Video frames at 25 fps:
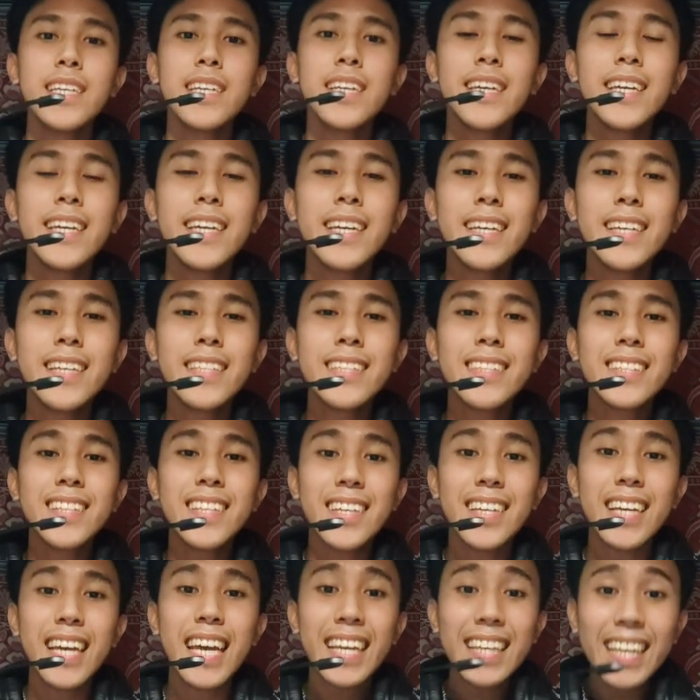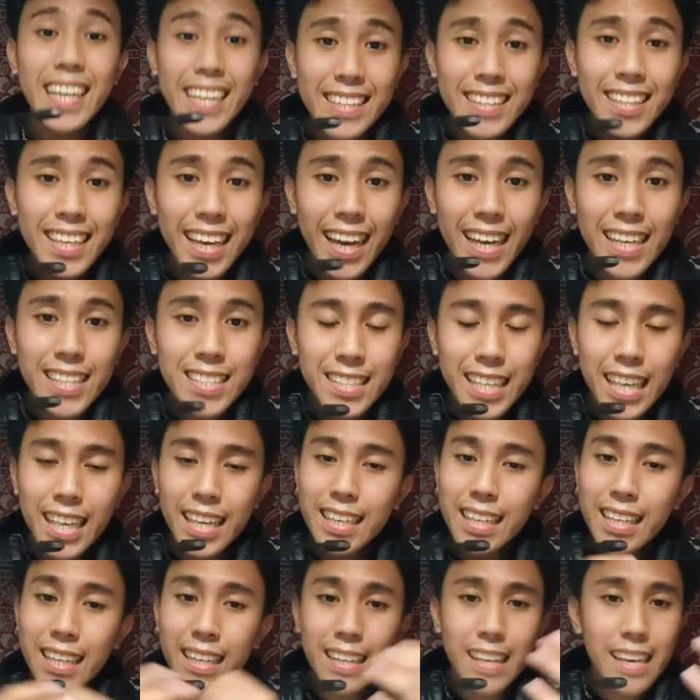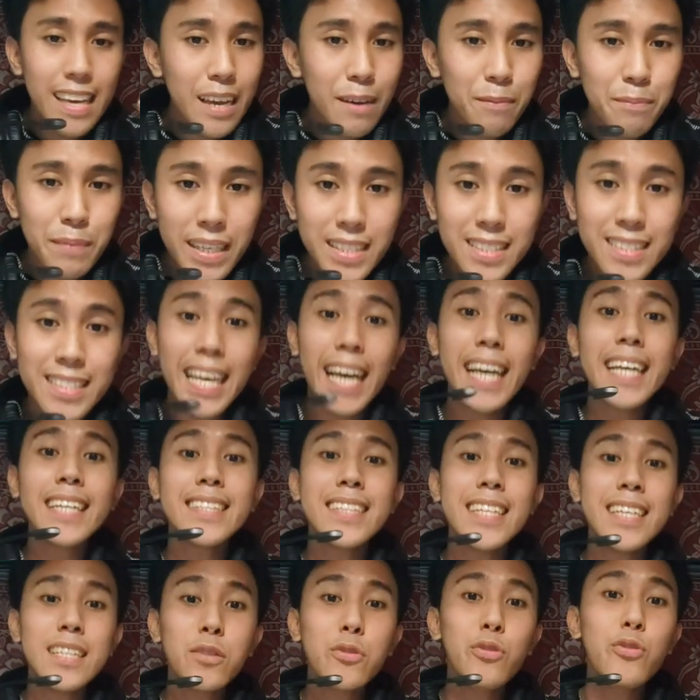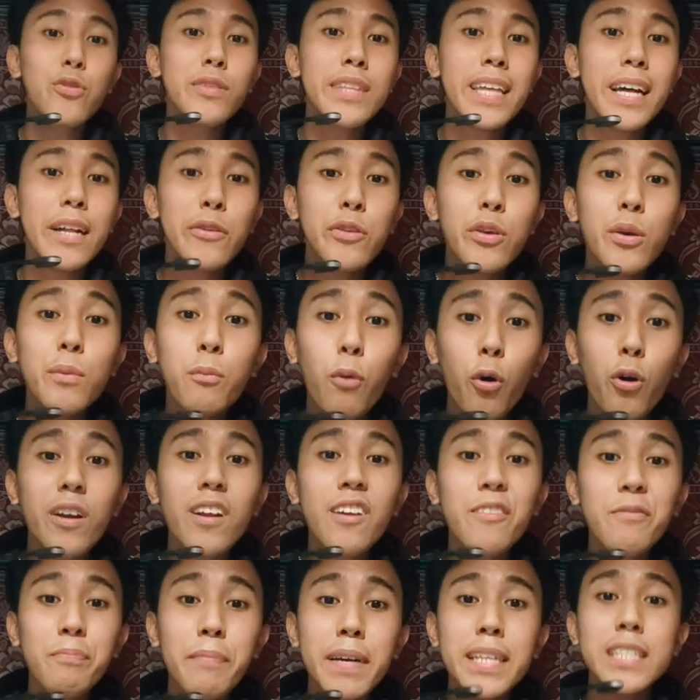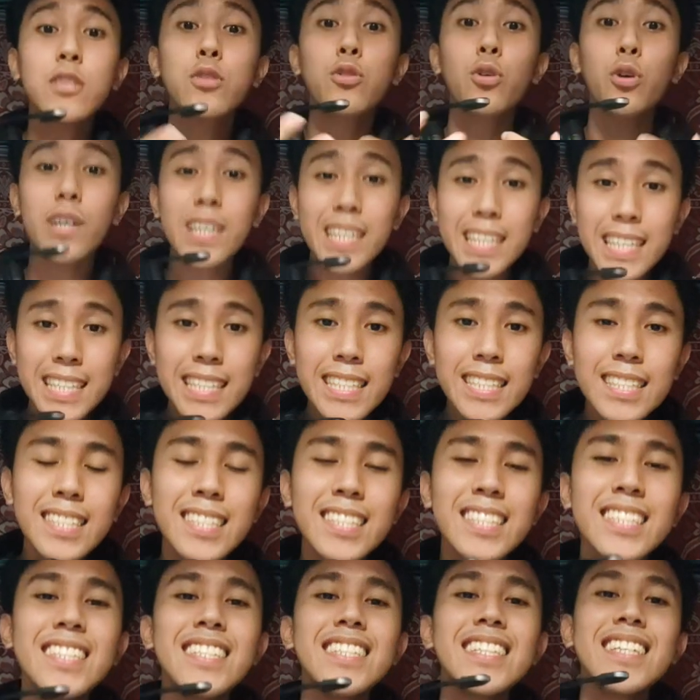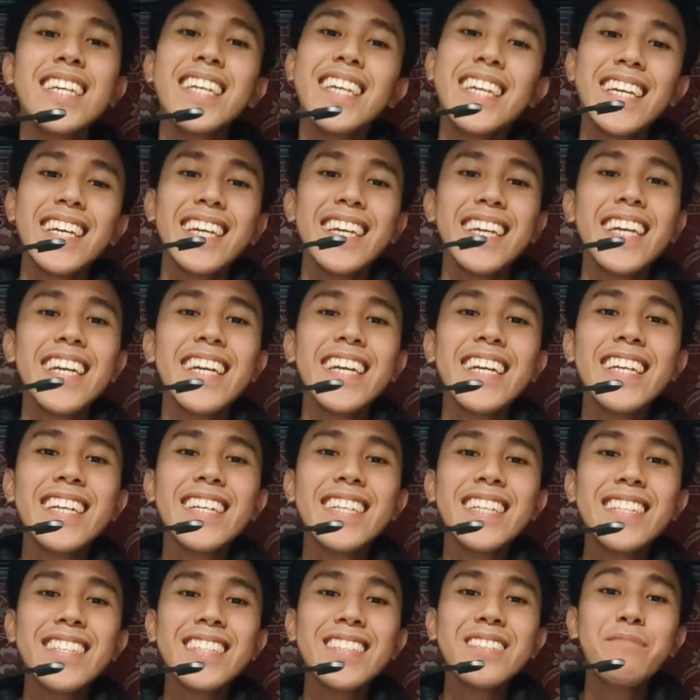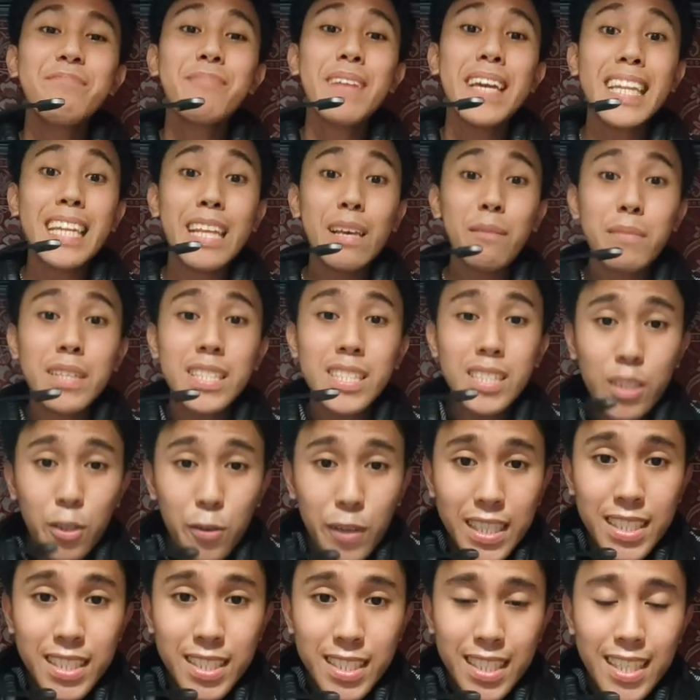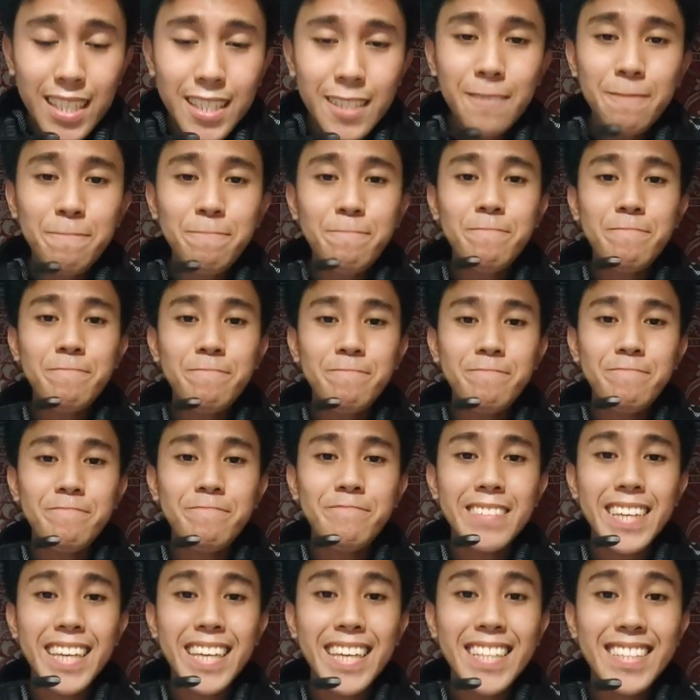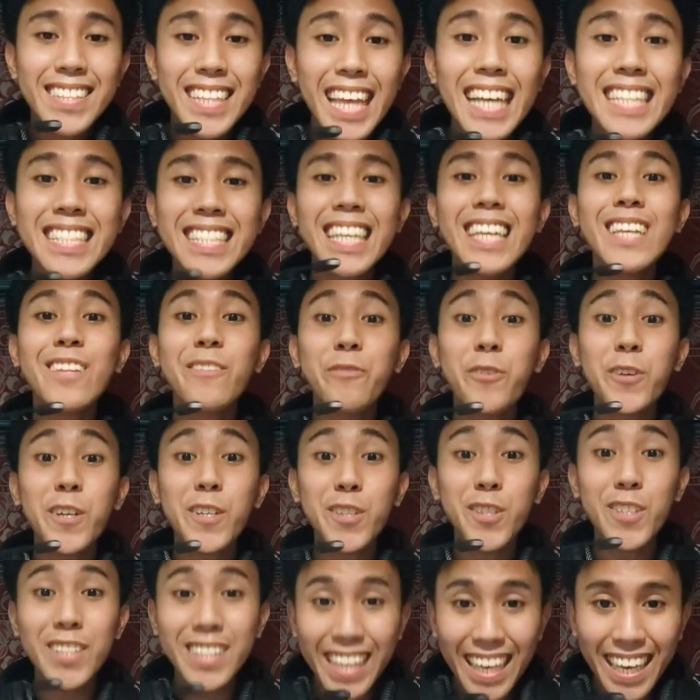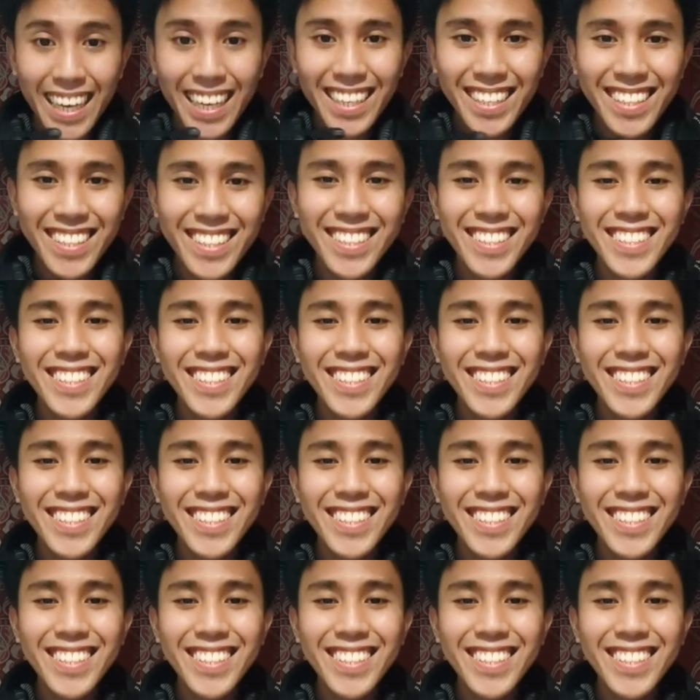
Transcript: And again, guys, I really am excited to tell you more of my stories. And my name is Christian, and that's it for today.